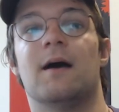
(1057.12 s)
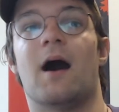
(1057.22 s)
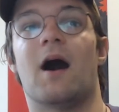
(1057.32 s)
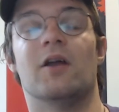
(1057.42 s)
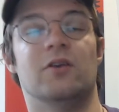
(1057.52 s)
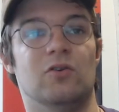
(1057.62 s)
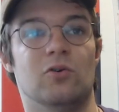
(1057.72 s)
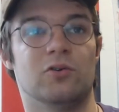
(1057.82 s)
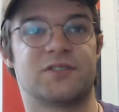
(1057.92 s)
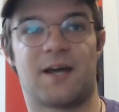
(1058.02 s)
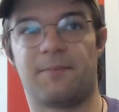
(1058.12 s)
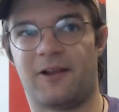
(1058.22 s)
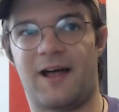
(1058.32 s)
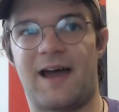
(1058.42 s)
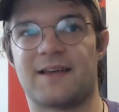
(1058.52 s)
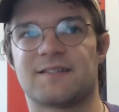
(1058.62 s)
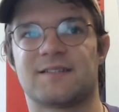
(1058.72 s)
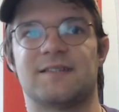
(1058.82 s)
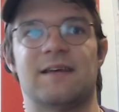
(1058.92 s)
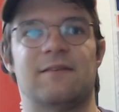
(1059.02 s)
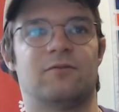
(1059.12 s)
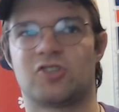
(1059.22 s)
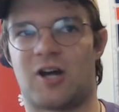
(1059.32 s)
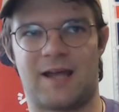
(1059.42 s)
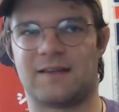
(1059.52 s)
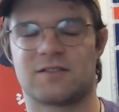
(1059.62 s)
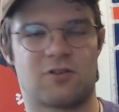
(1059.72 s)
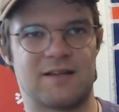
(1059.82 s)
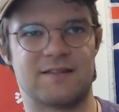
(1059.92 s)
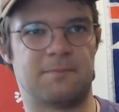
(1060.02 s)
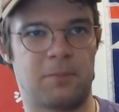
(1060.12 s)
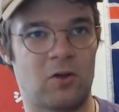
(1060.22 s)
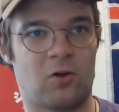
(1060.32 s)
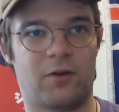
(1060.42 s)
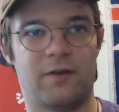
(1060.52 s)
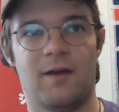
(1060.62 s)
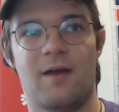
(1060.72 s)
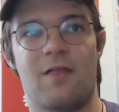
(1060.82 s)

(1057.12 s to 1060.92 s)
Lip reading: a new subclass. They've trying this crazy build.